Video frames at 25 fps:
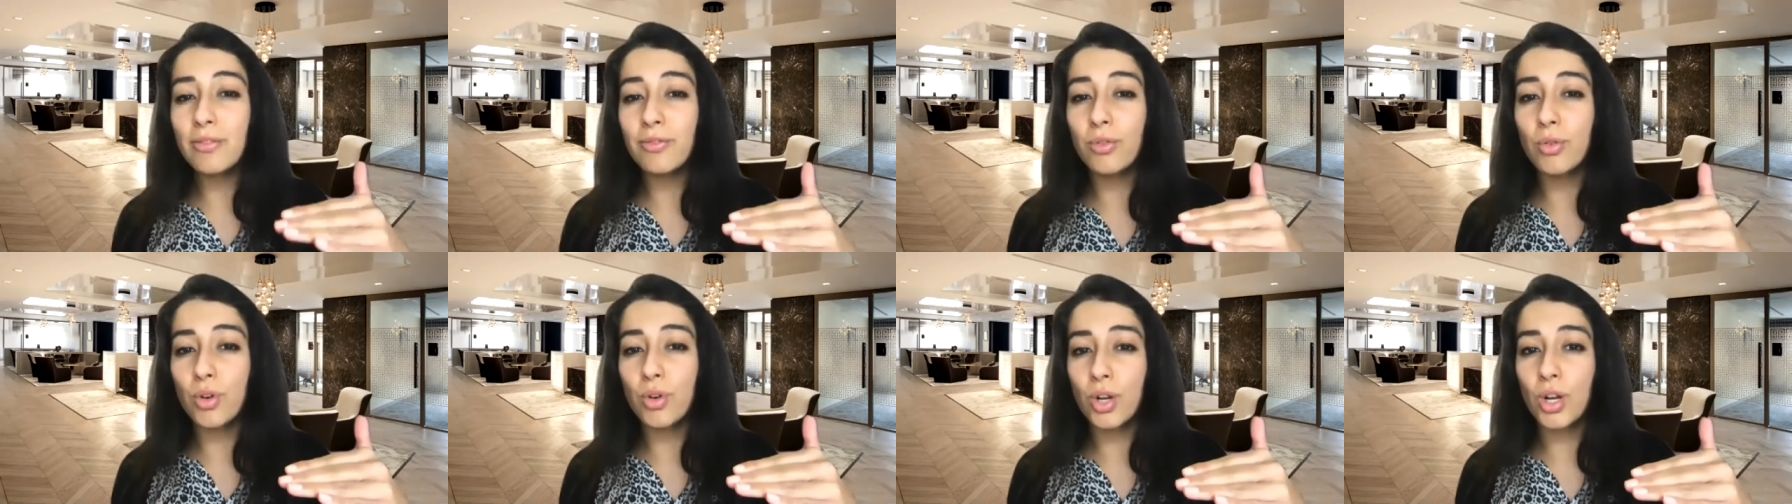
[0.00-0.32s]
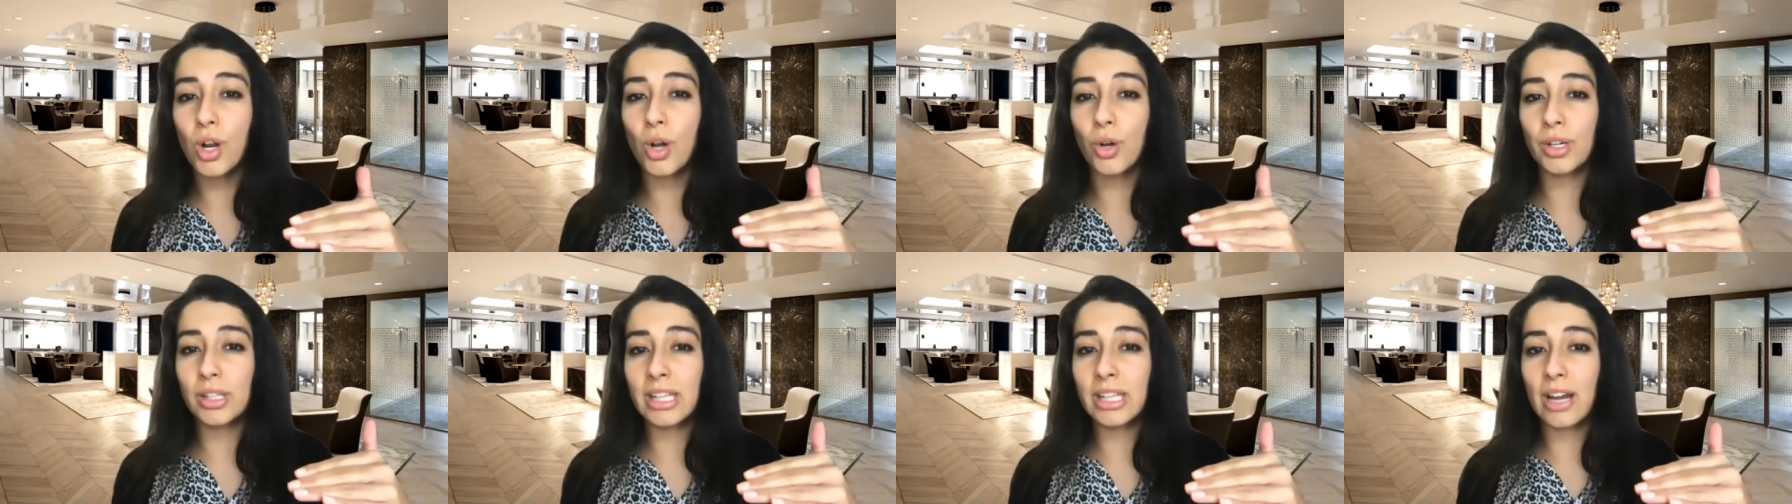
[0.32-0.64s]
o'clock
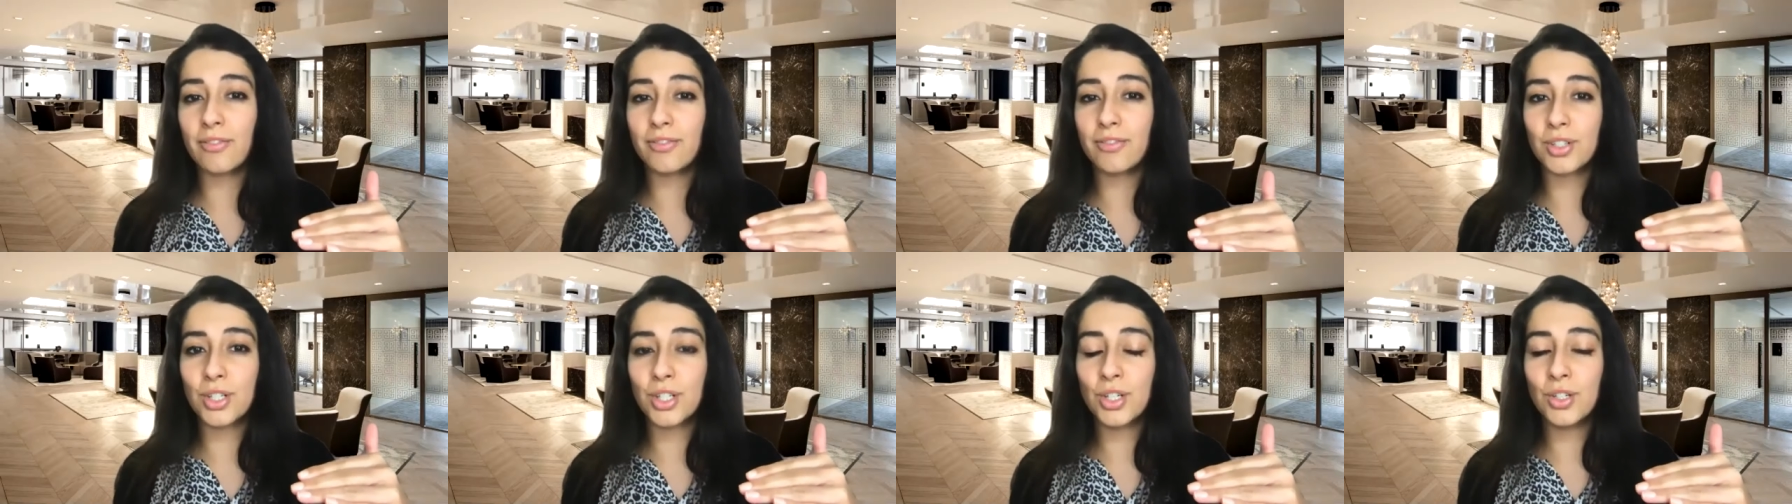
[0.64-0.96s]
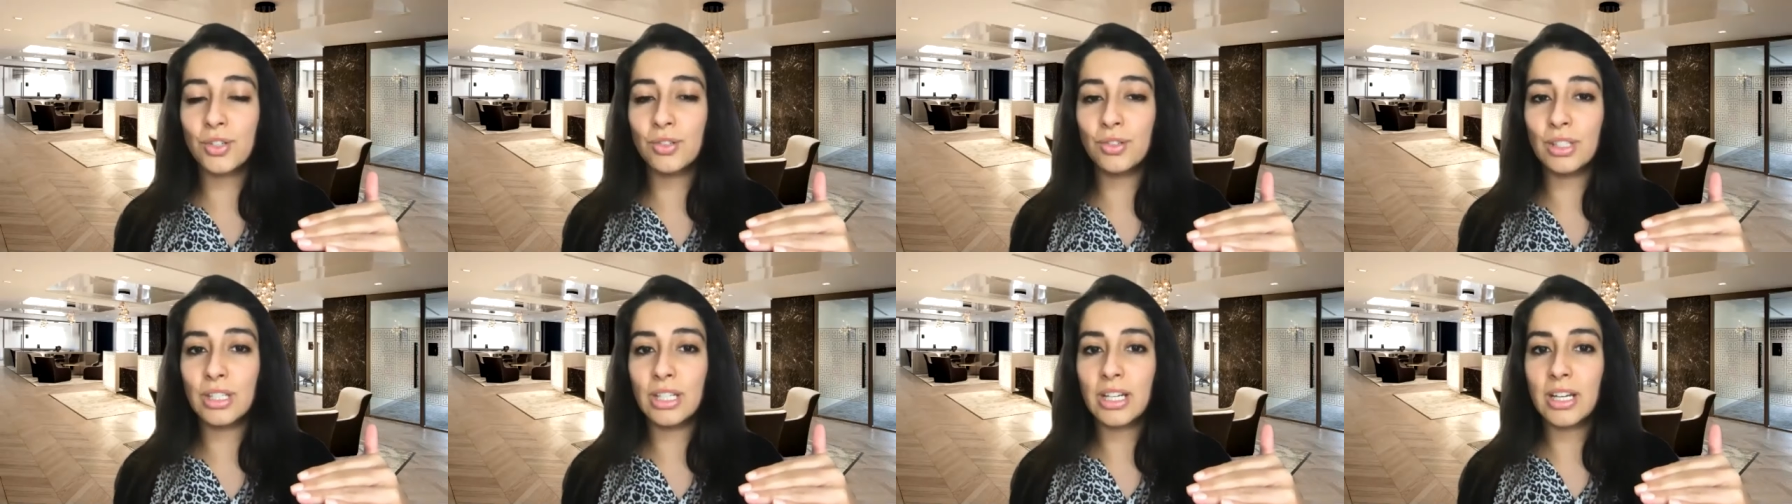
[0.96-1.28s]
in the
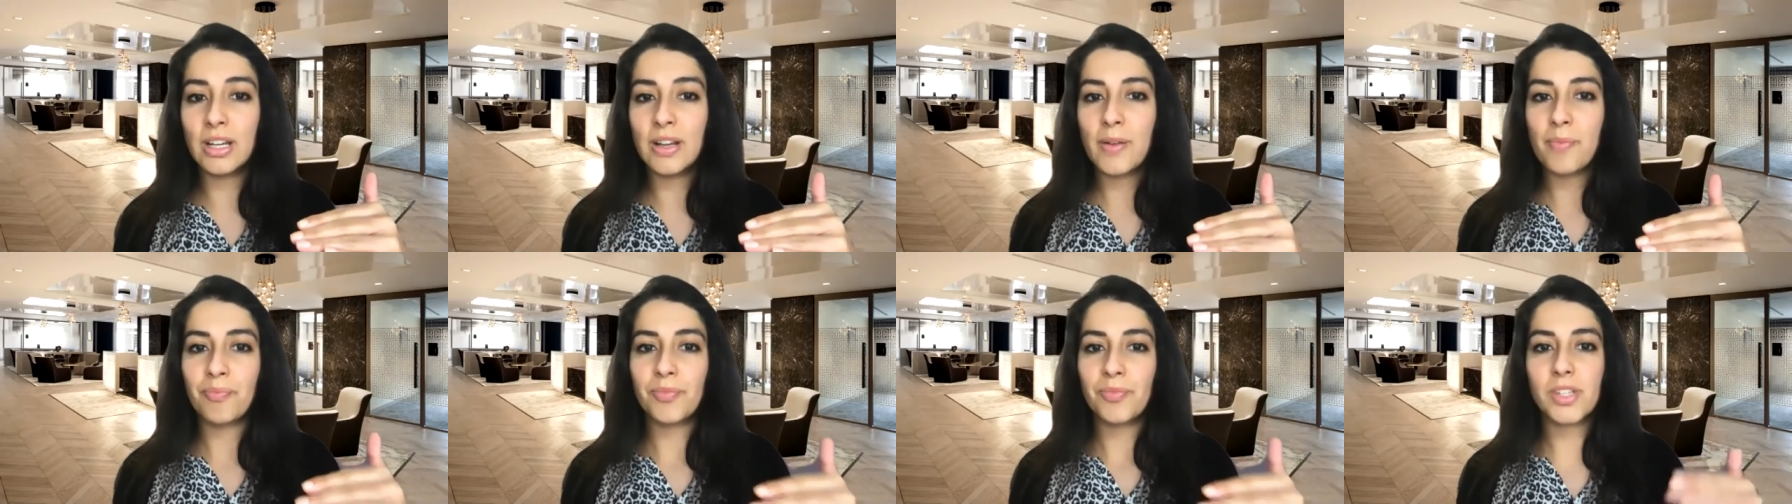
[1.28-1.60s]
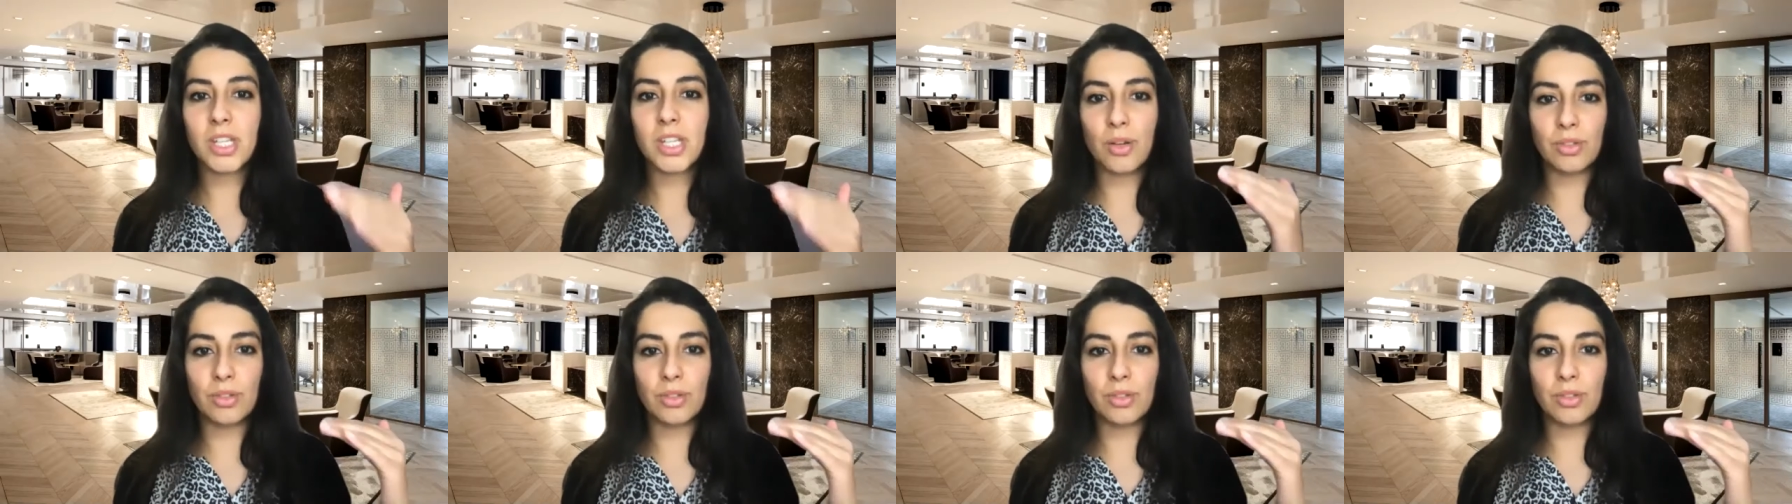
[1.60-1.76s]
afternoon. So